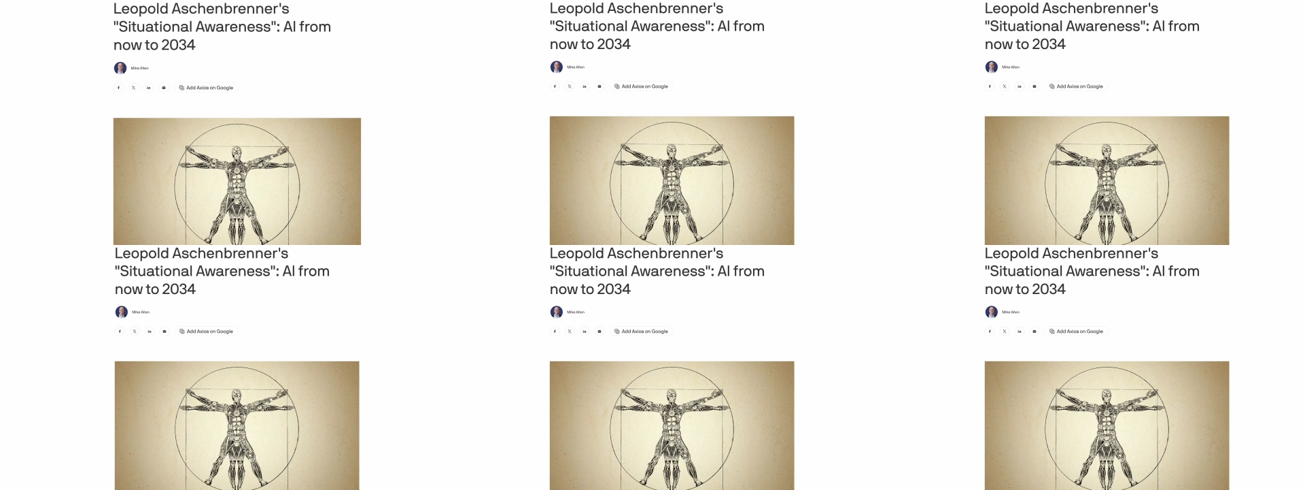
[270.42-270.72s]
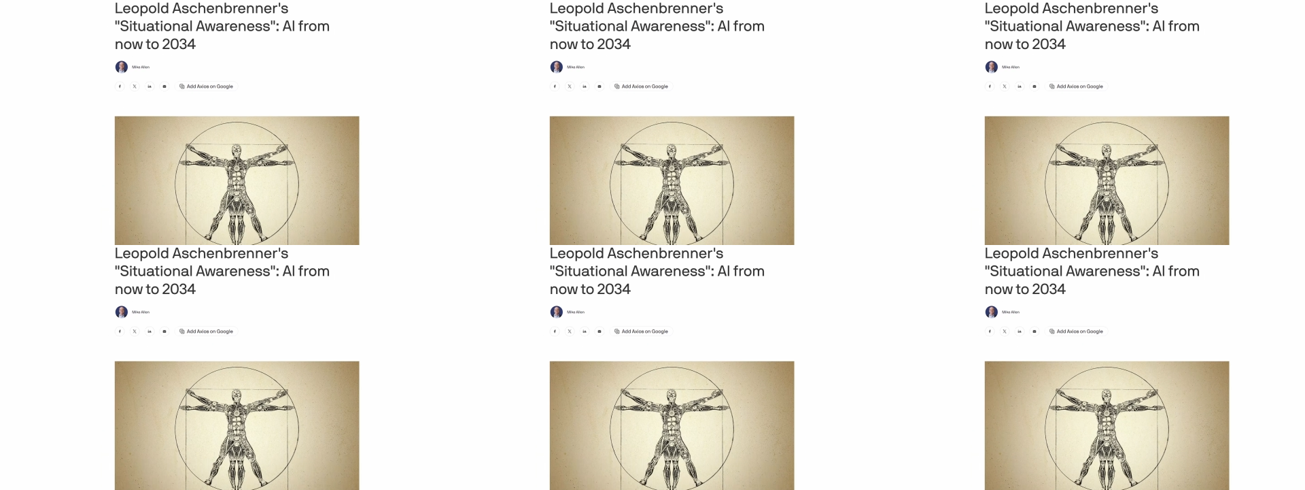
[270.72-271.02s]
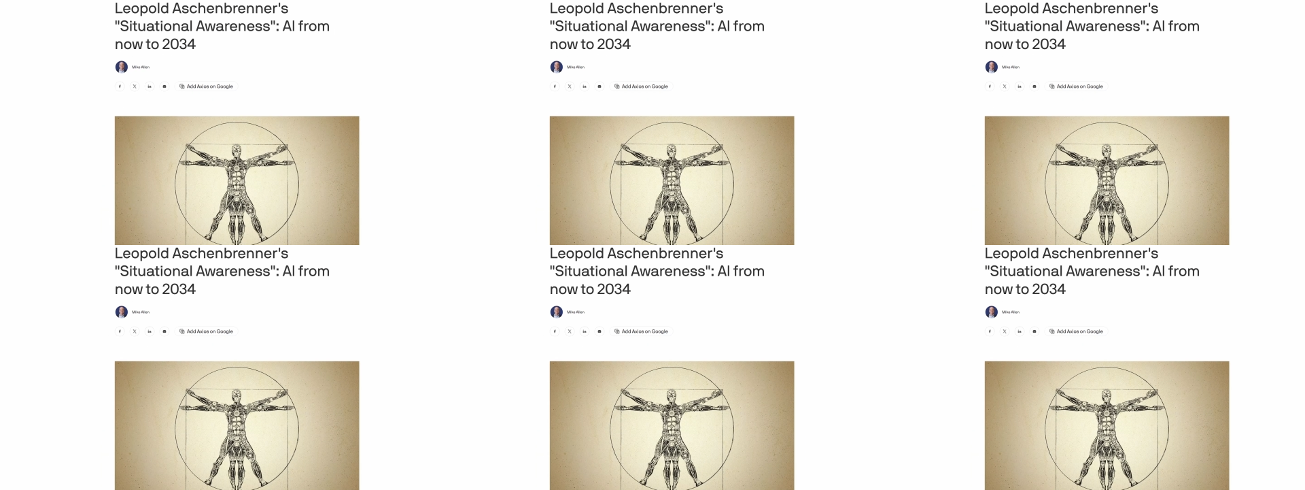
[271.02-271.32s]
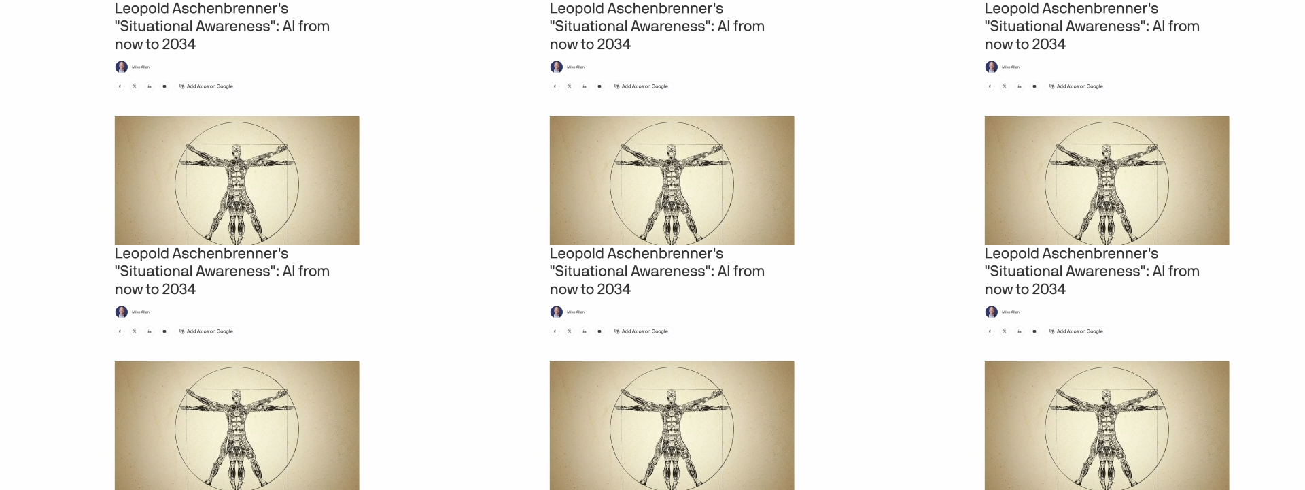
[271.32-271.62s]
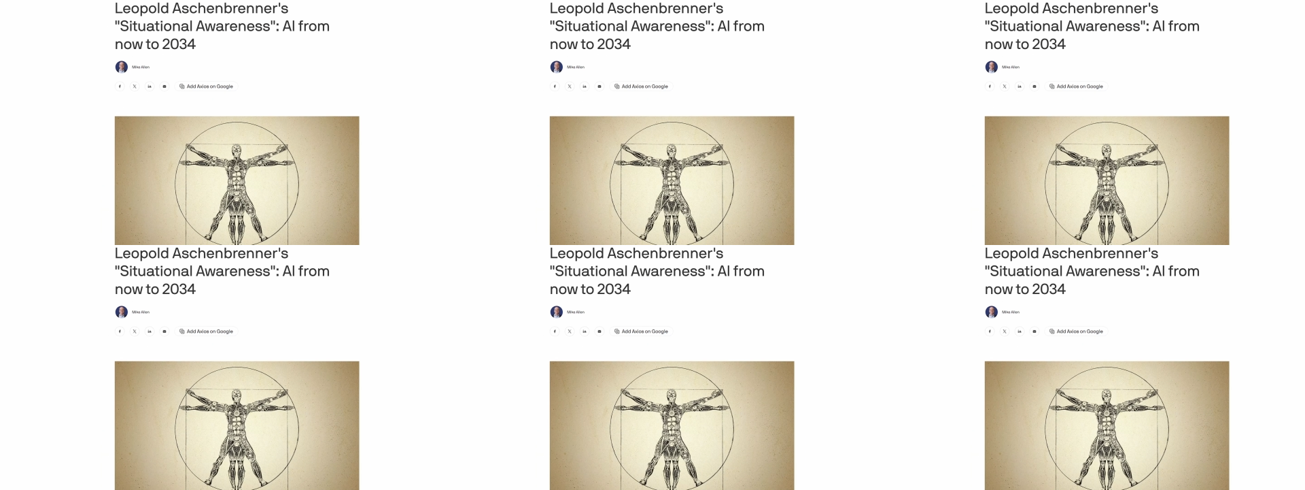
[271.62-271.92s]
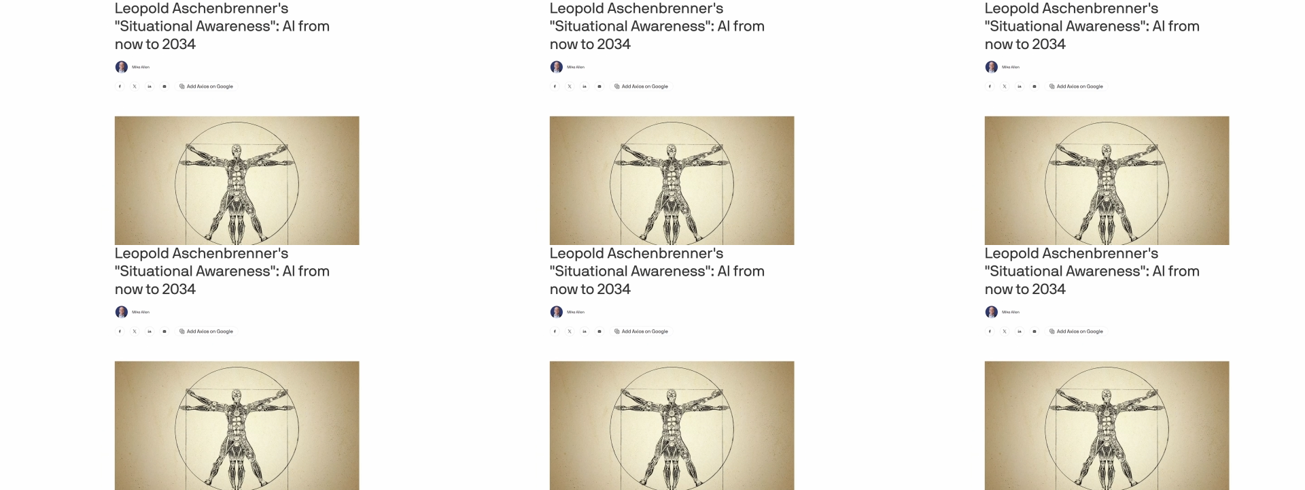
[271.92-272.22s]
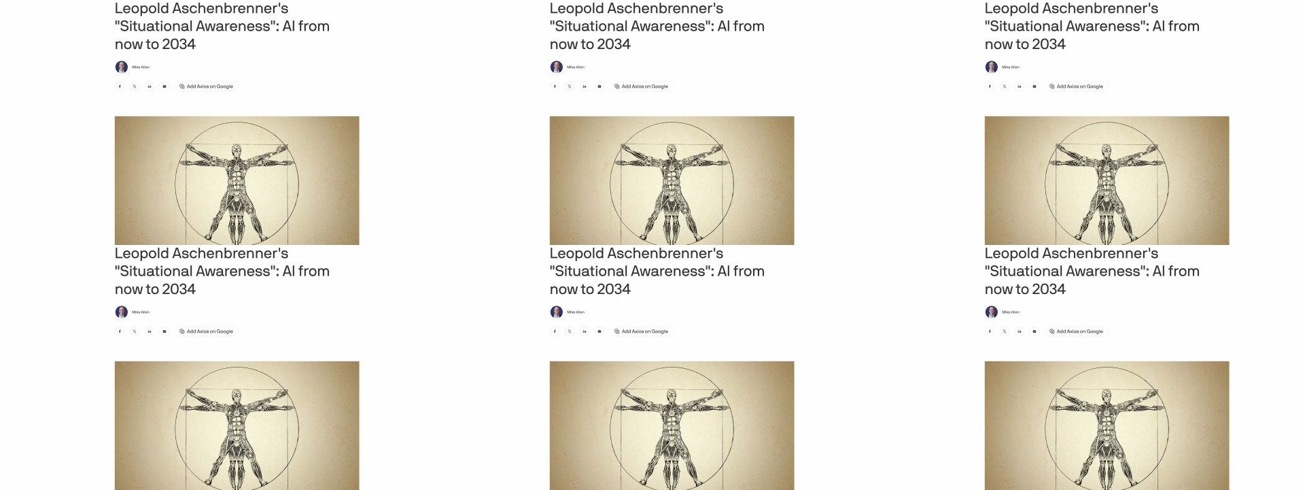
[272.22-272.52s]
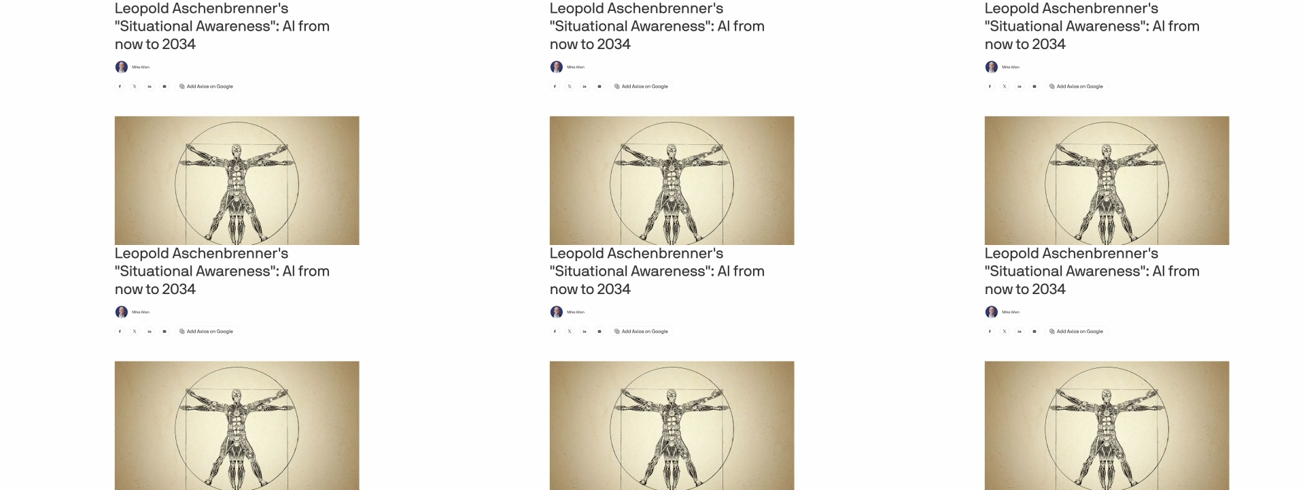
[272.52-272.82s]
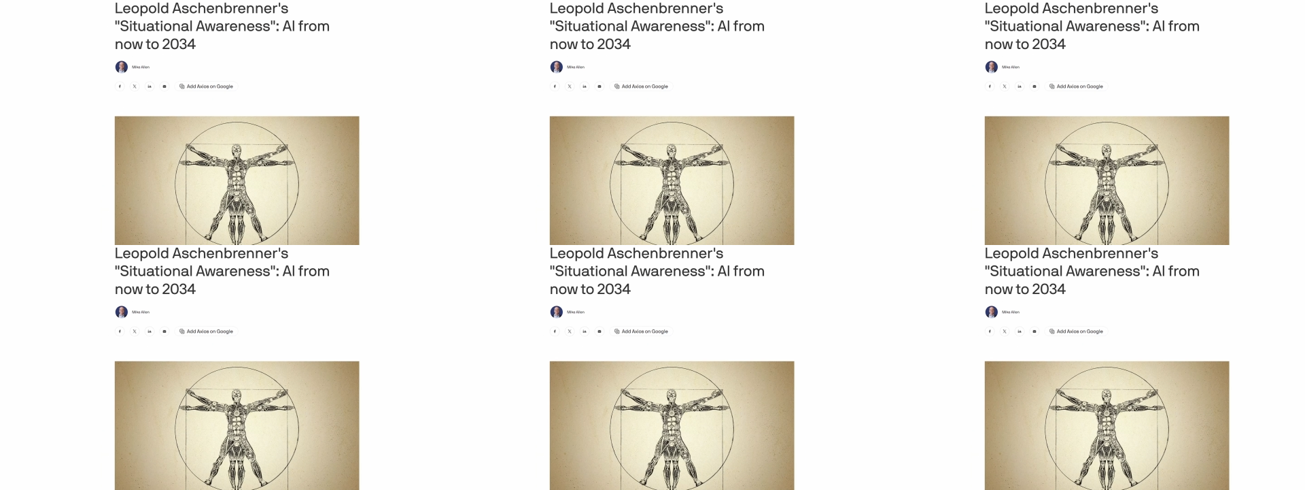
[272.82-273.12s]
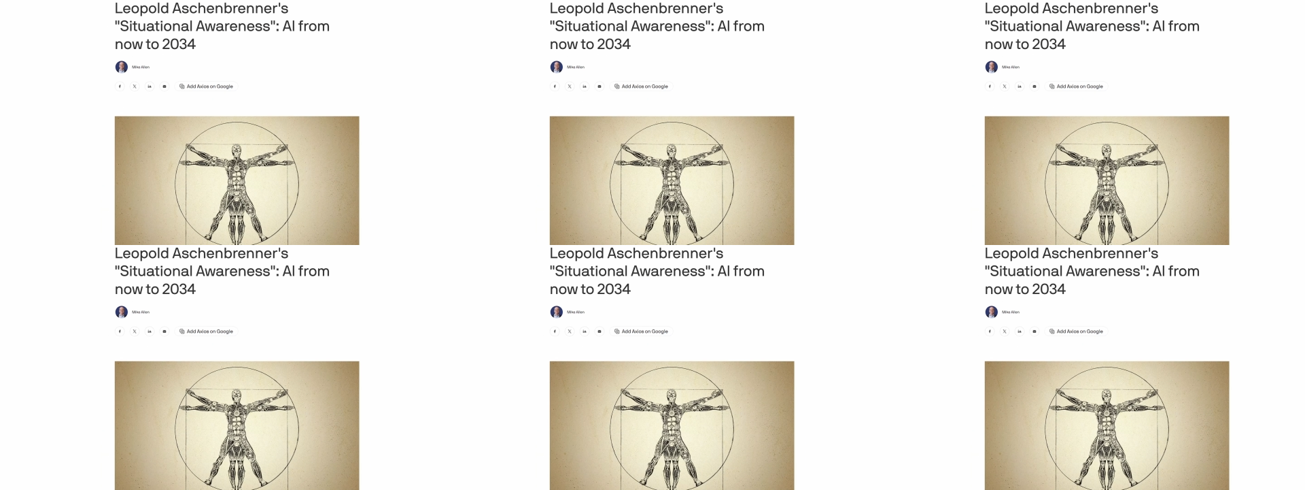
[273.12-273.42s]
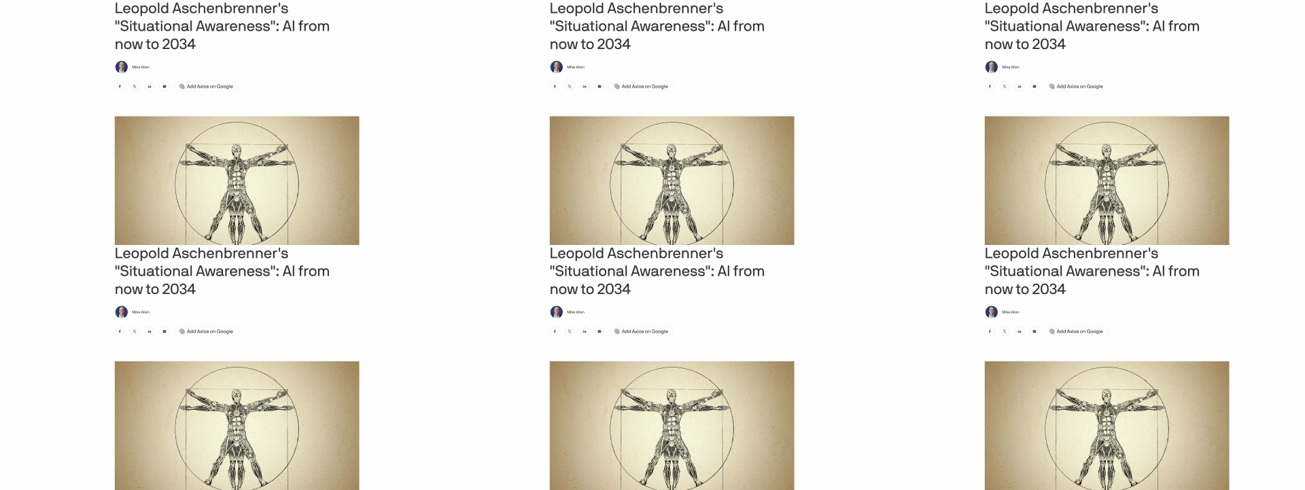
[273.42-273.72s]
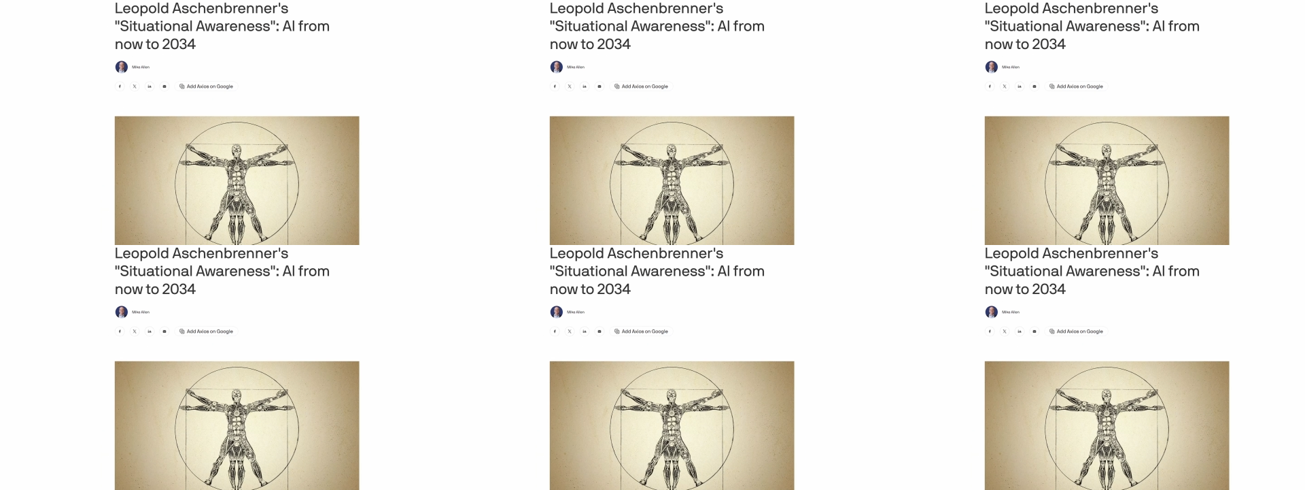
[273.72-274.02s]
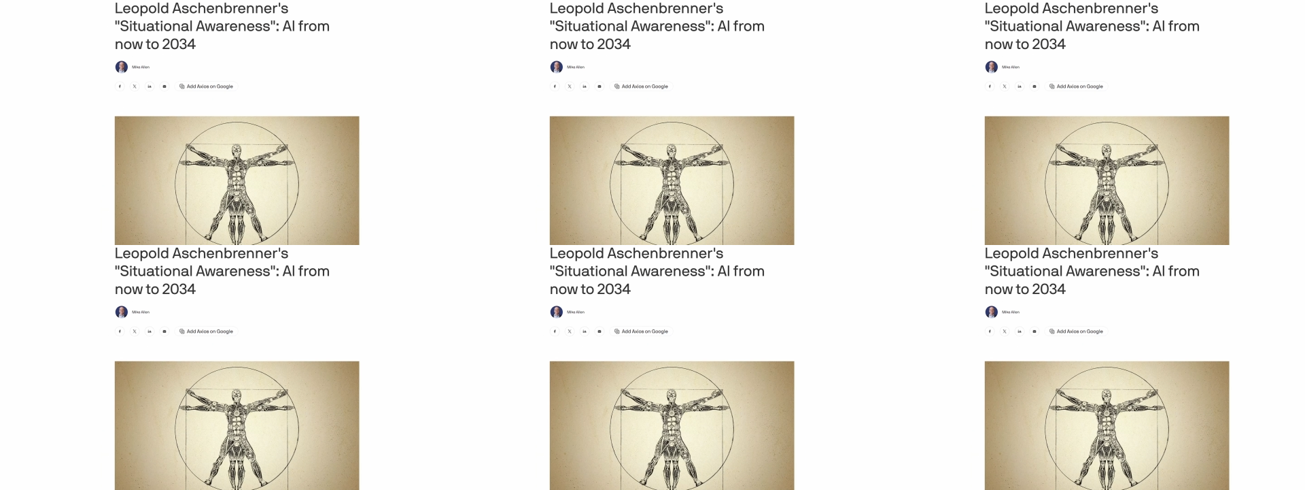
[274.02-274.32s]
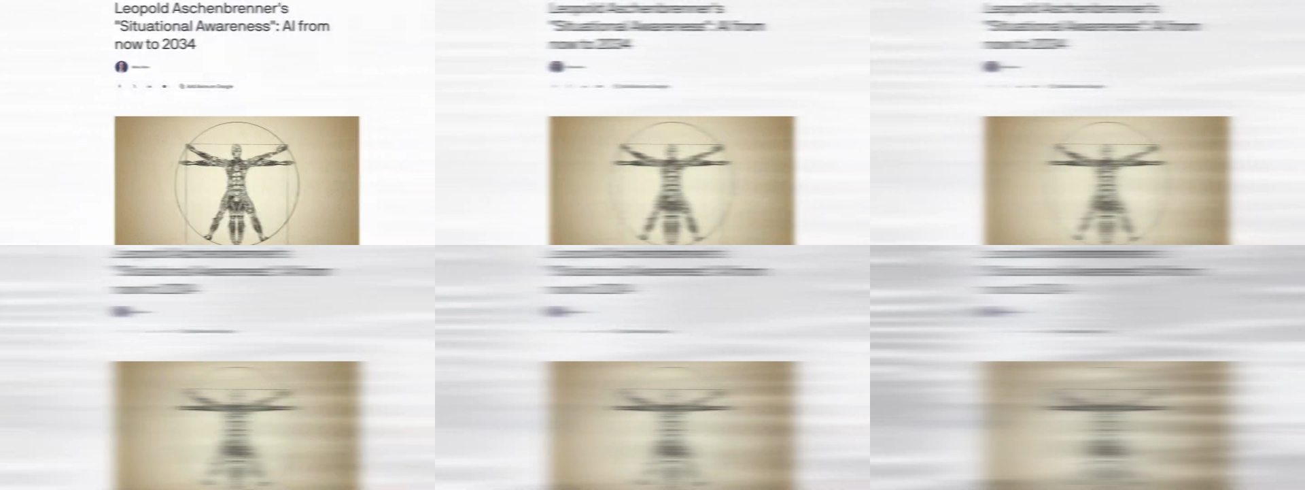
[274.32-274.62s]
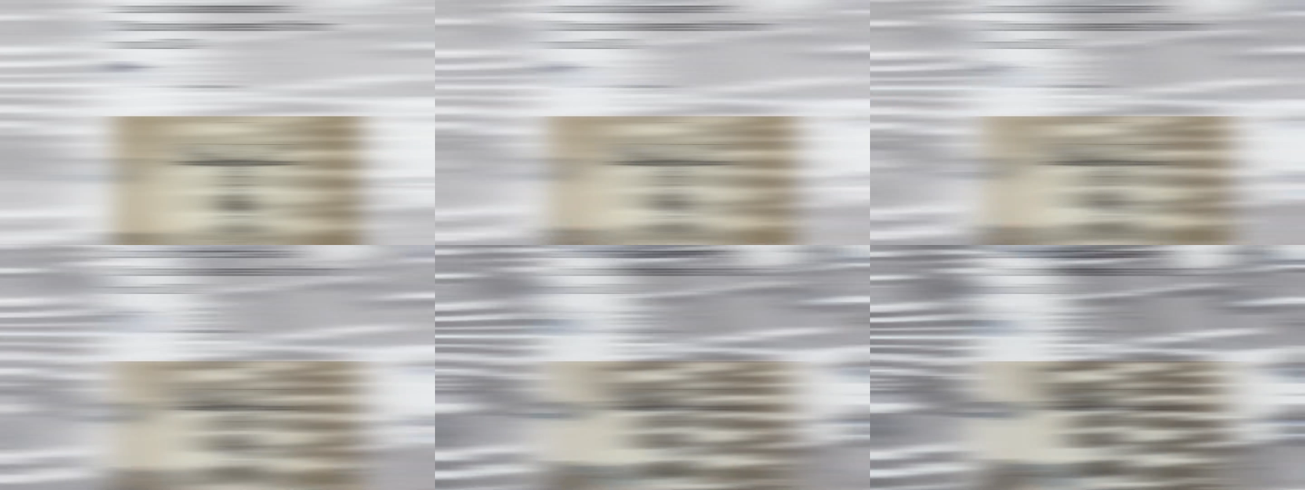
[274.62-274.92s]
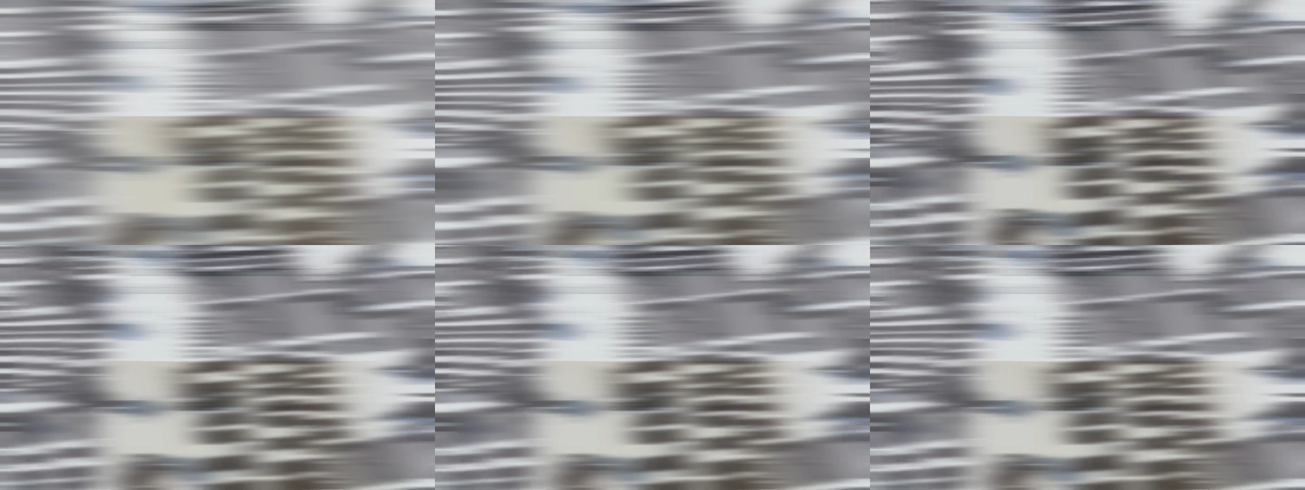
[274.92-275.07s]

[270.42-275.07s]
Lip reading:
No face is visible, so there are no lips to read.